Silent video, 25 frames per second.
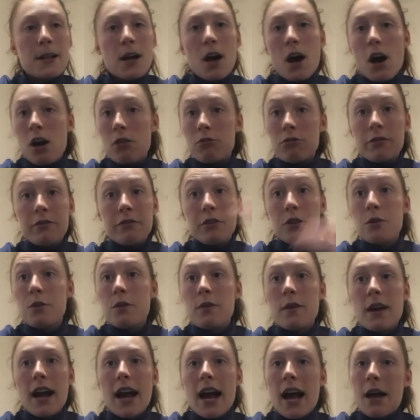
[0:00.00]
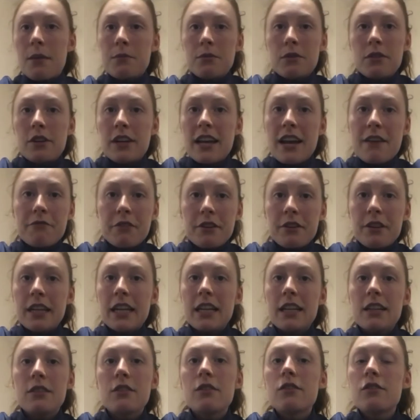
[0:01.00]
I'll review absolutely
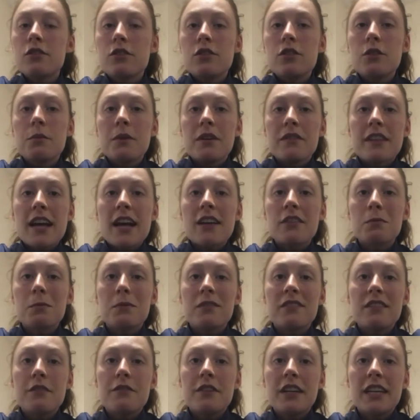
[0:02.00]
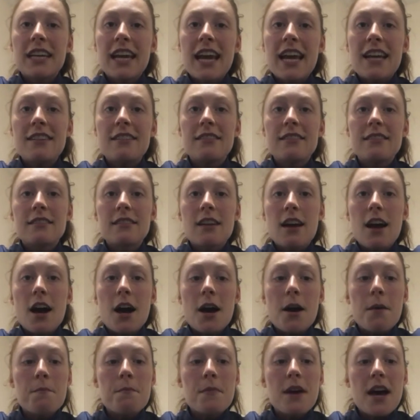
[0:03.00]
everything to do with that specific case,
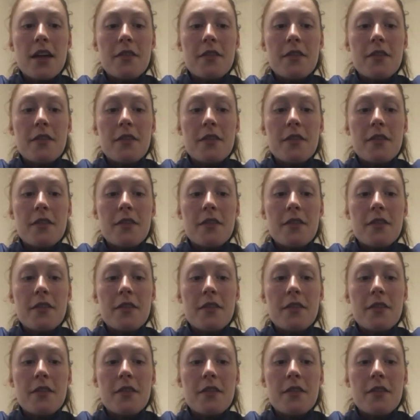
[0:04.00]
um,